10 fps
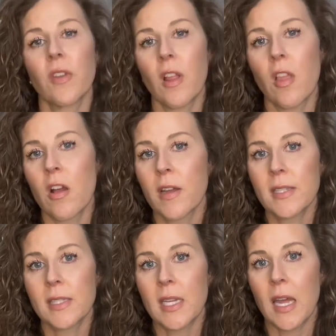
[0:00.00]
the
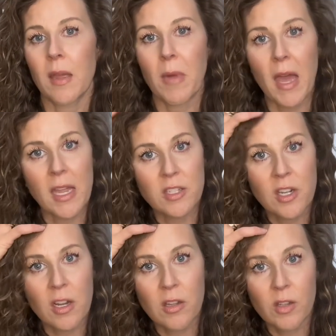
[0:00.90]
longest time, I
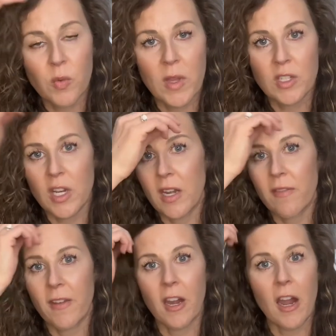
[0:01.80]
struggled with trying to
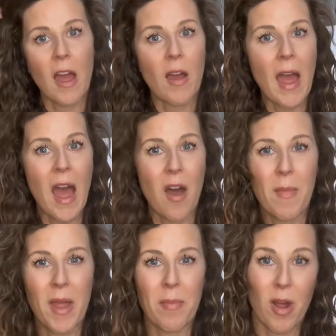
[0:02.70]
figure out how
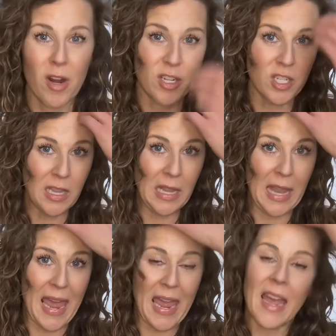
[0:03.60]
my part should
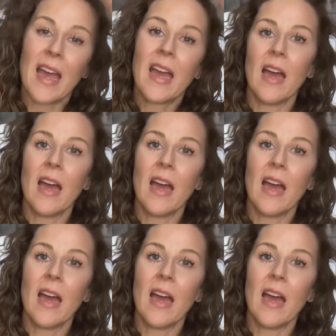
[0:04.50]
lay.